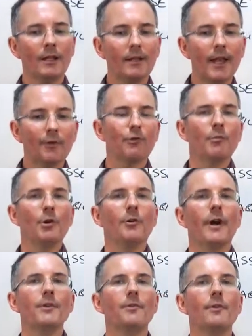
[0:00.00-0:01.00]
less
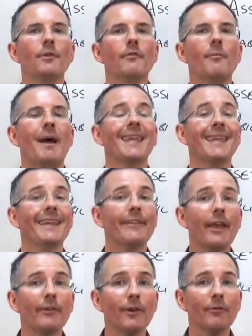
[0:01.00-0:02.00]
remuneration for banking
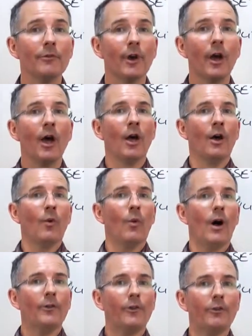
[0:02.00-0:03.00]
executives.
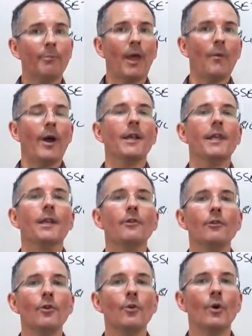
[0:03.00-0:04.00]
What I suspect we're heading
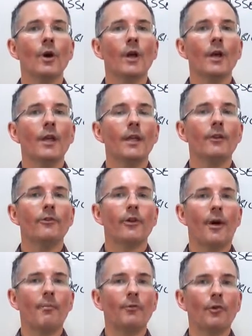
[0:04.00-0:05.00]
into is
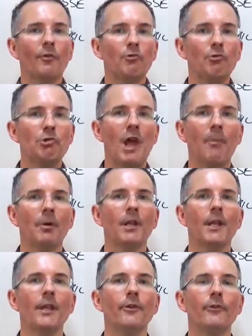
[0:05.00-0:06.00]
some sort of
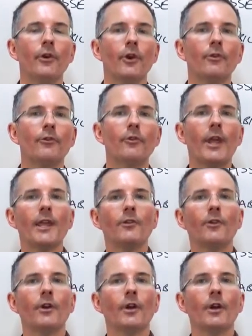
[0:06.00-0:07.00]
Japanese
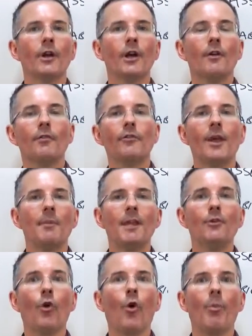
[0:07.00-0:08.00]
state of
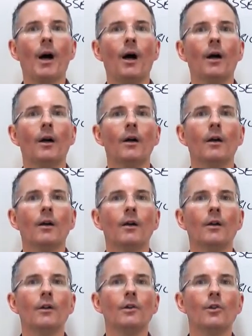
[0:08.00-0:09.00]
semi-torpor.
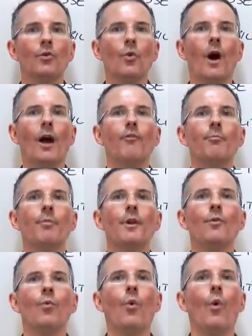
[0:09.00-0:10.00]
You have been